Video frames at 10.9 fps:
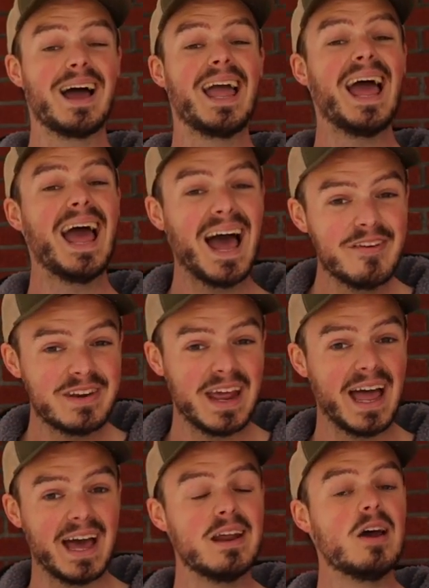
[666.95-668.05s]
I haven't
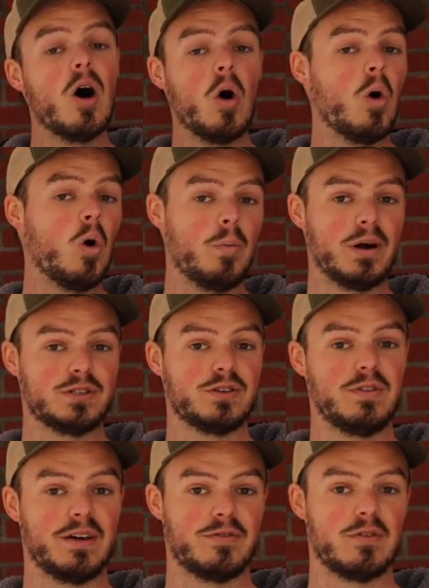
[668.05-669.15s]
had a whole bunch
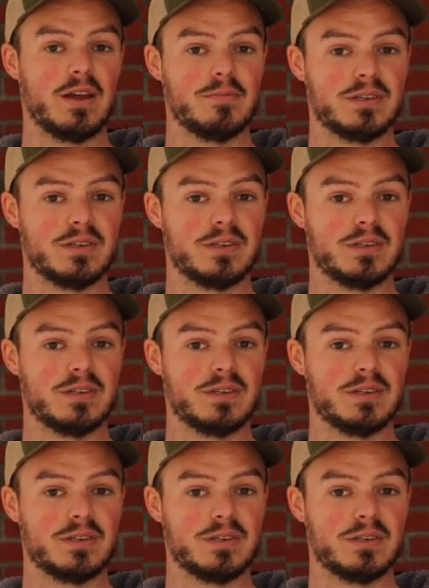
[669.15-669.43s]
of left-right